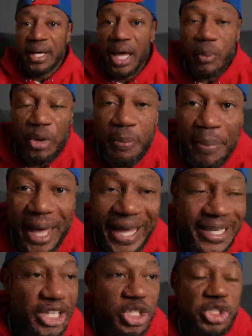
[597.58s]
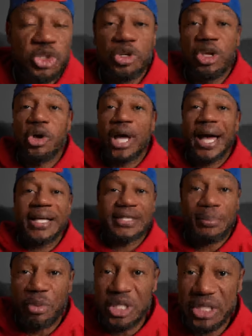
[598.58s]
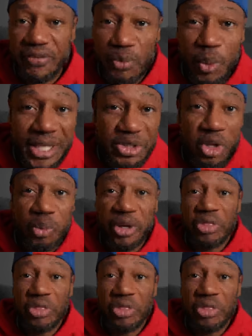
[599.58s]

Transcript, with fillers: And we're back in the studio, guys. I appreciate you watching all the way